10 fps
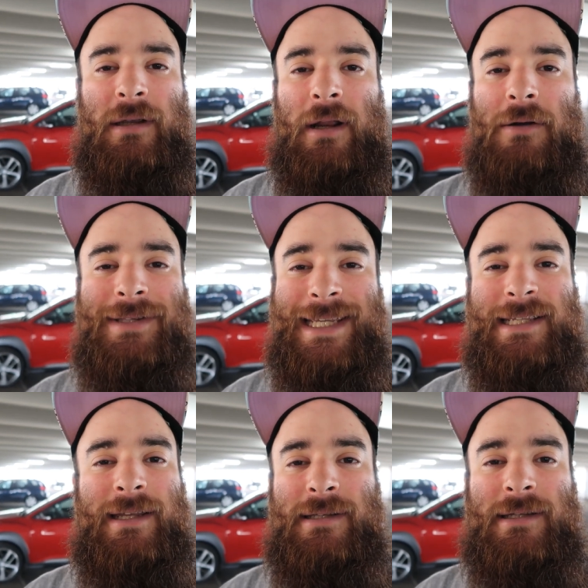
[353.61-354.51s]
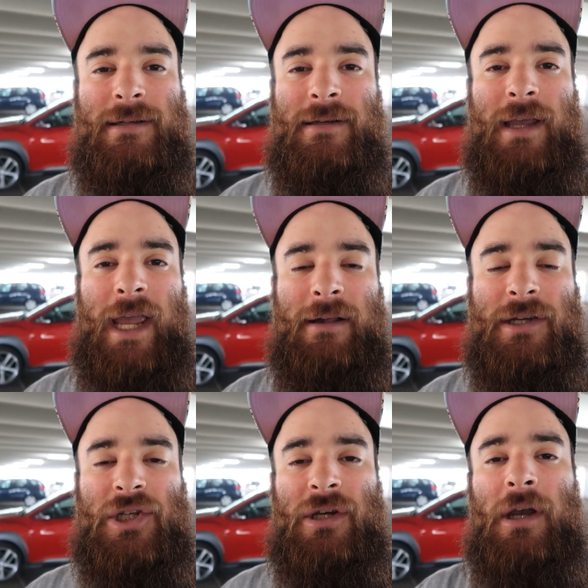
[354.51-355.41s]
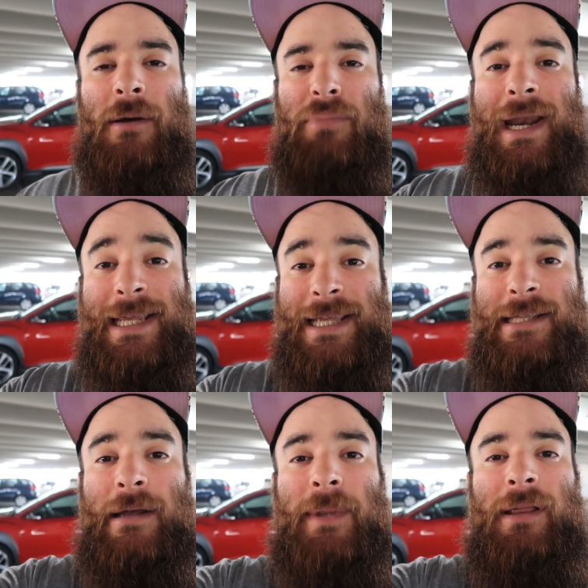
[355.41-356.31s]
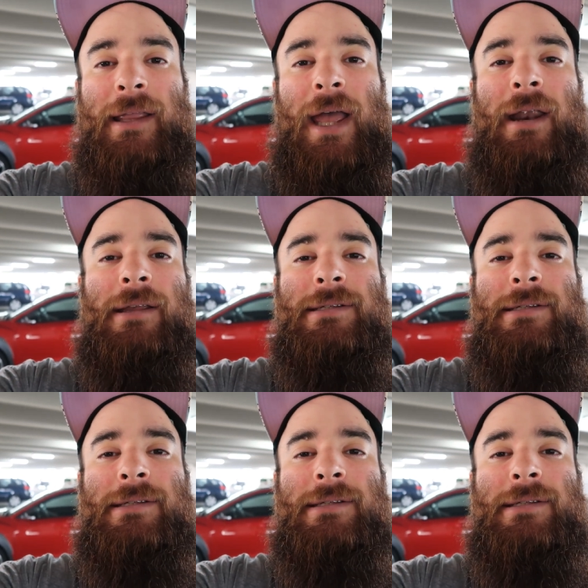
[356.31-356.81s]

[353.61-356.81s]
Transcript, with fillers: you know, decent English, but he said something like that.